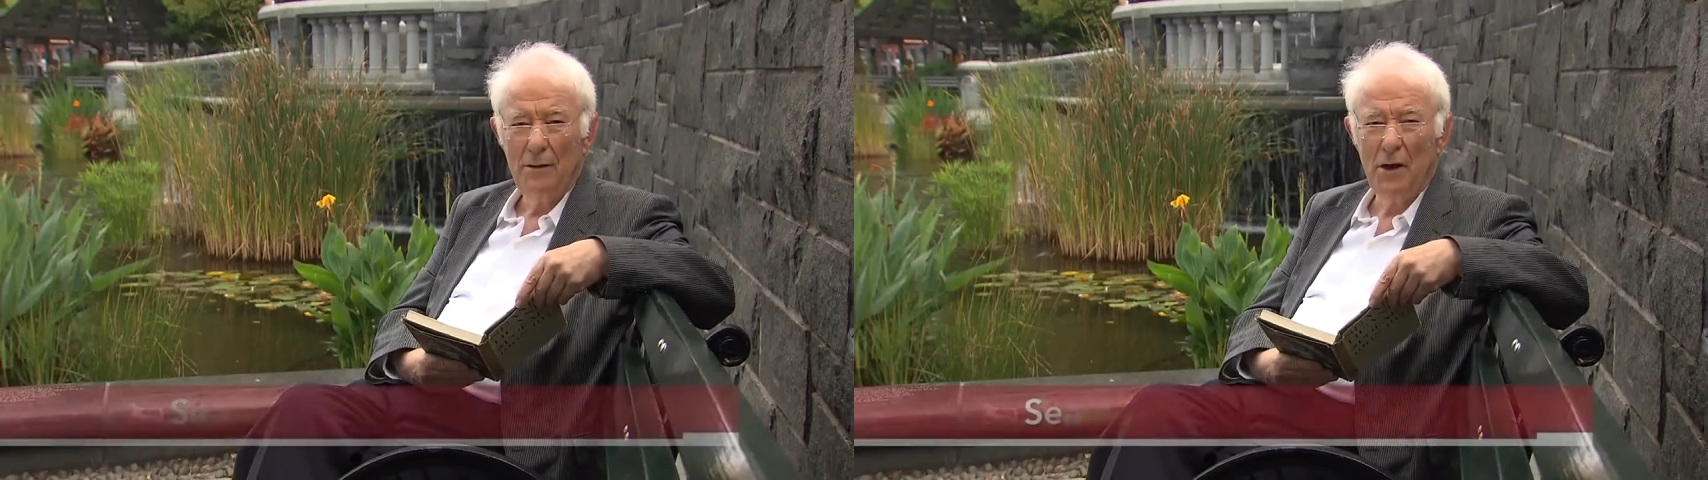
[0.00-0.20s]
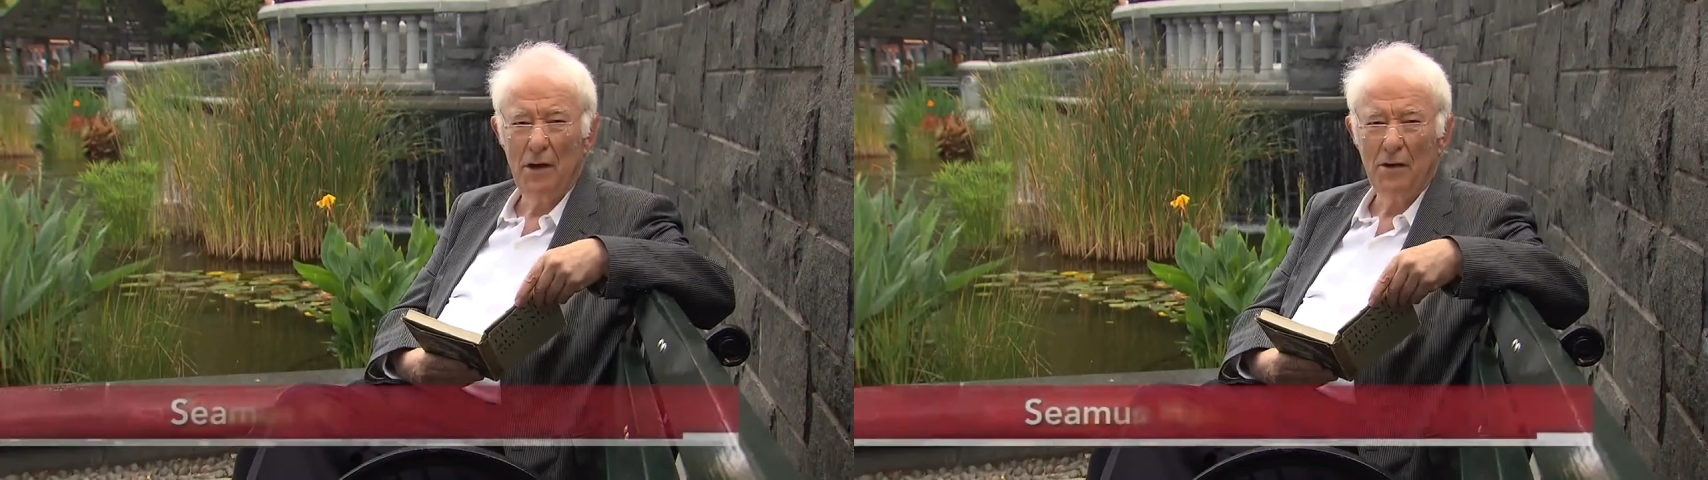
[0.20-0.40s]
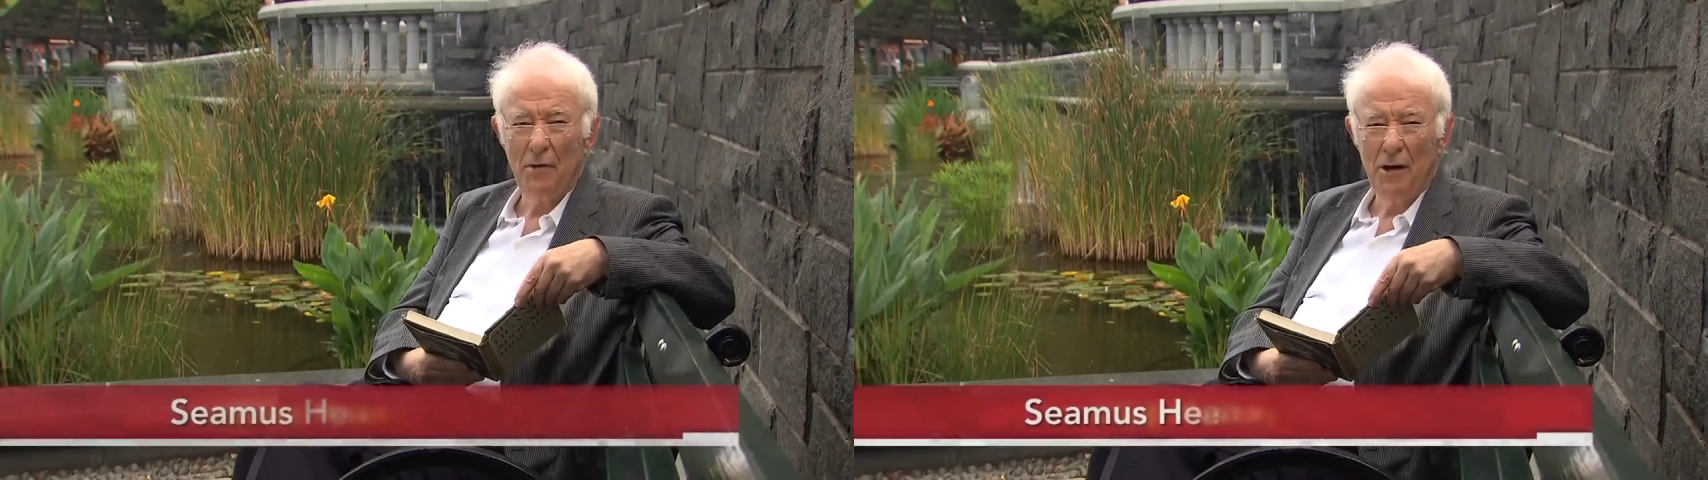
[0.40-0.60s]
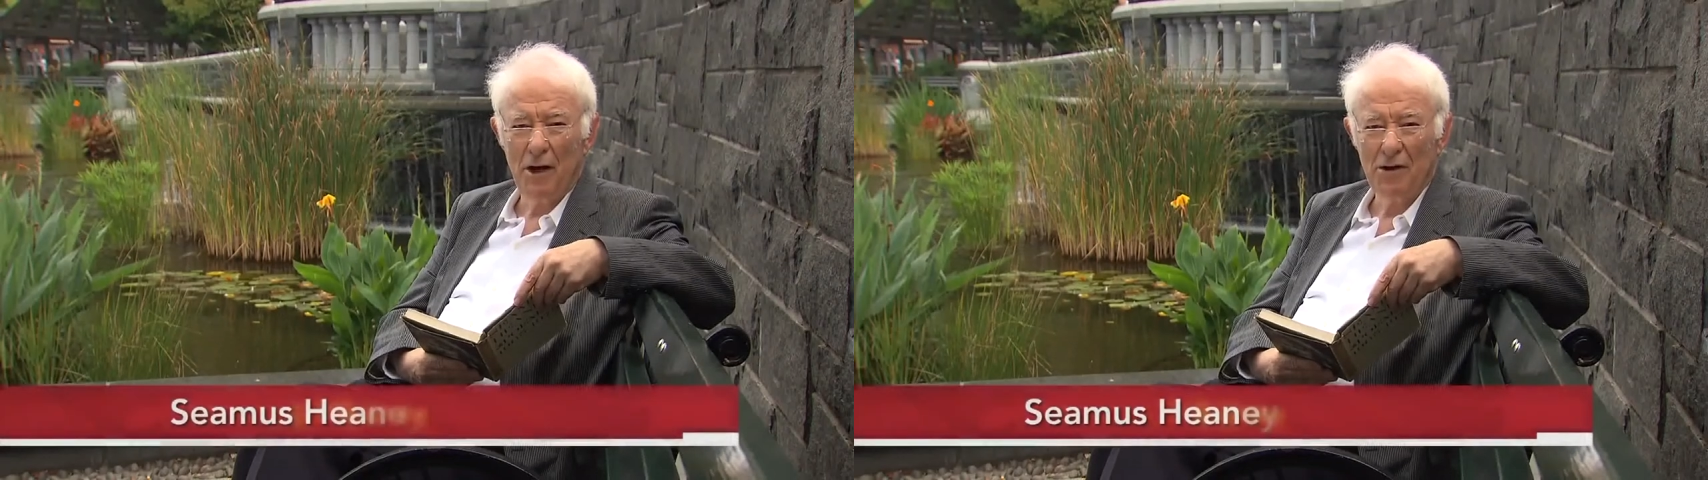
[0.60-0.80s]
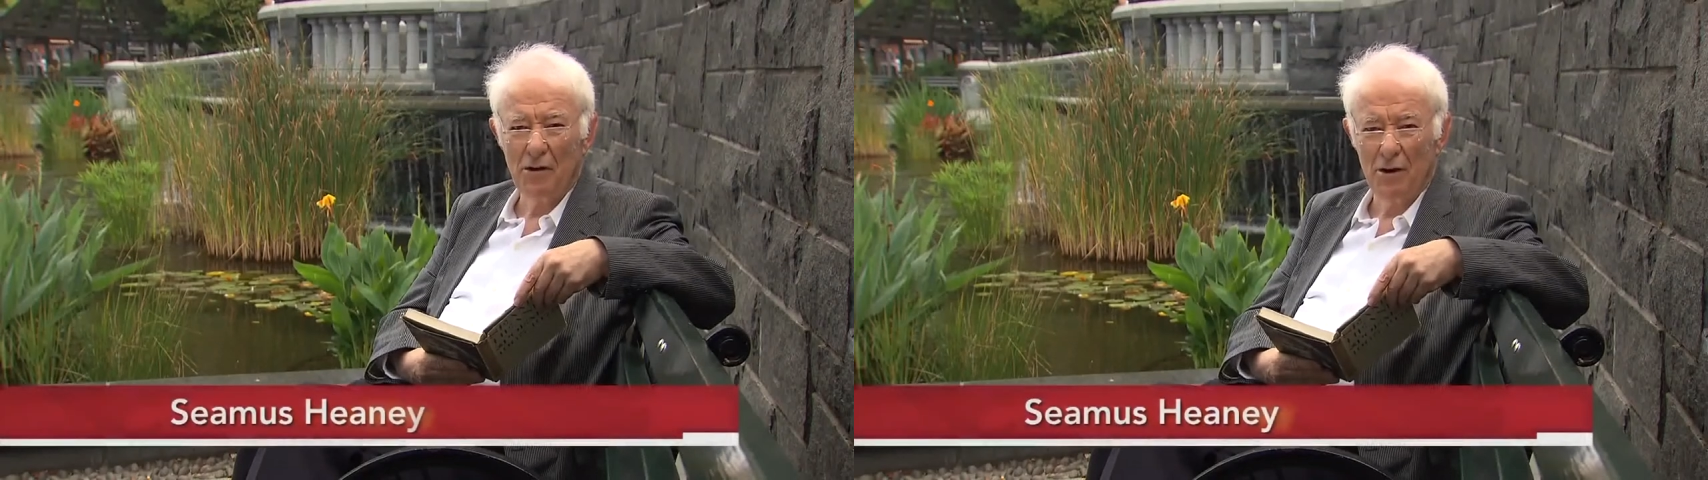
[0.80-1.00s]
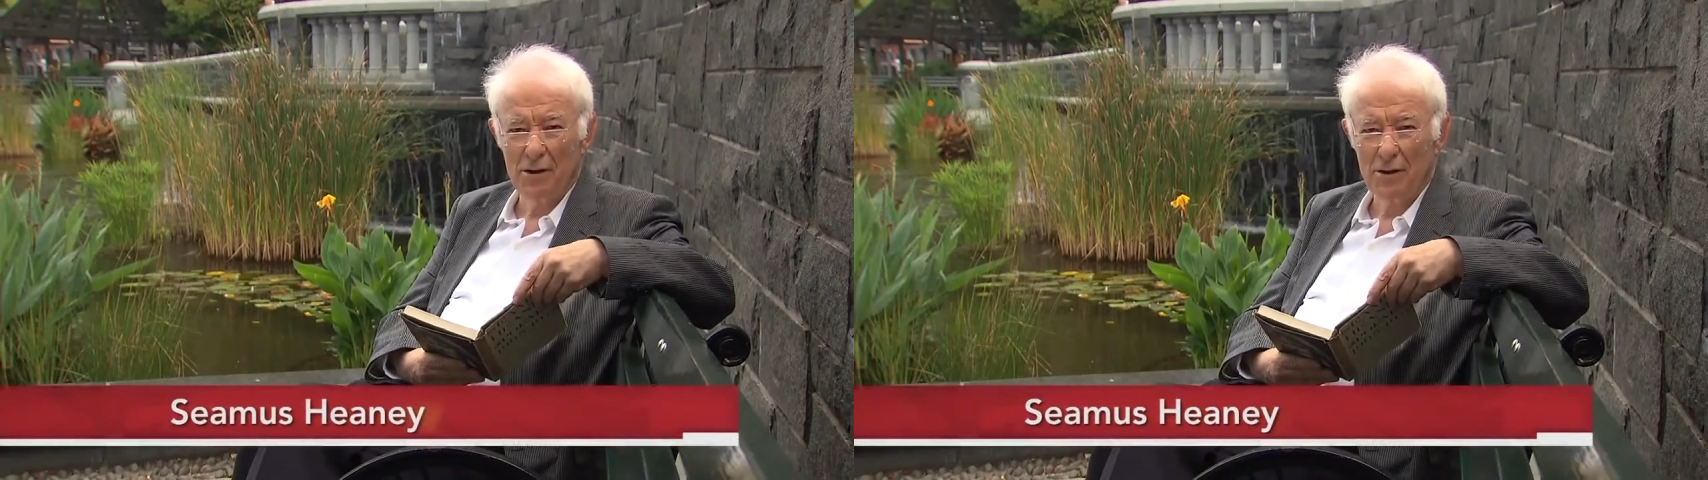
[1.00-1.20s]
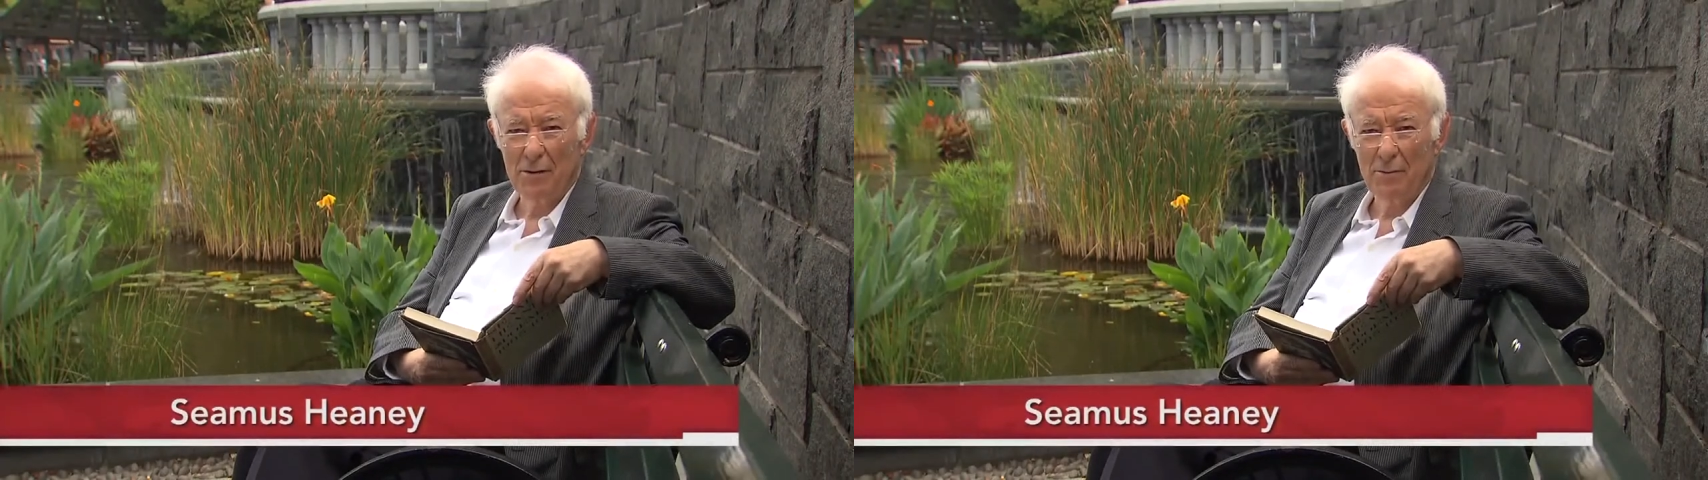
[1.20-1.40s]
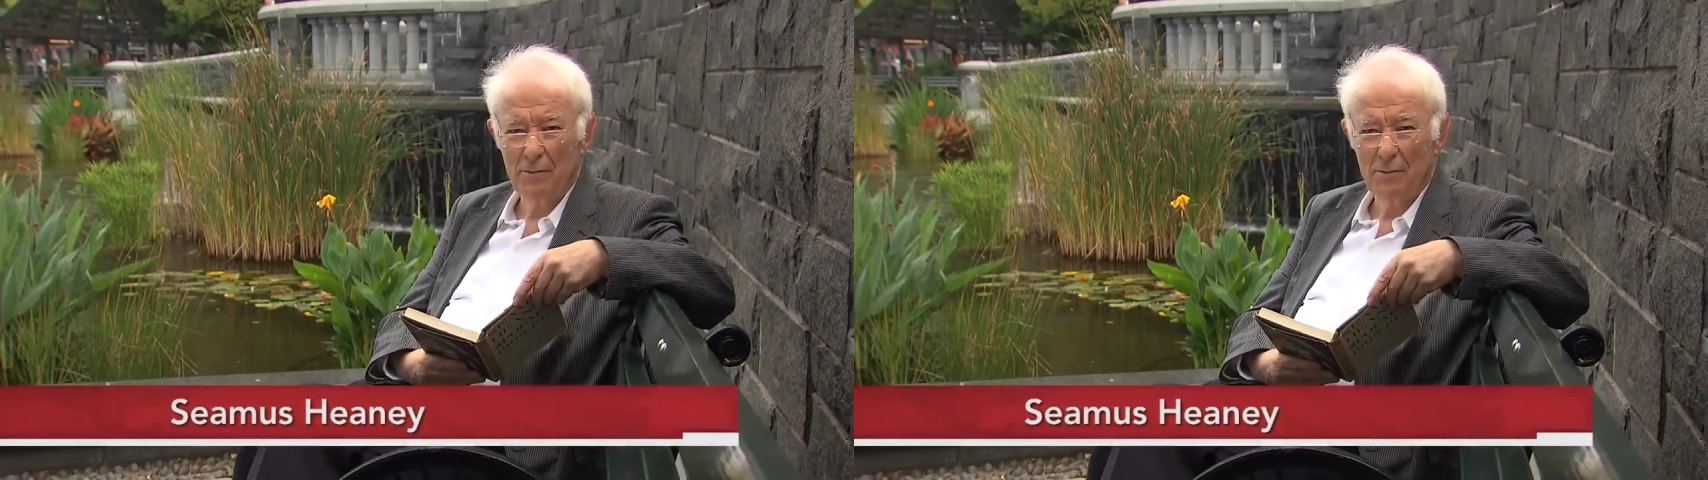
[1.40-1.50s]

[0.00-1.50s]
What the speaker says: Death of a Naturalist.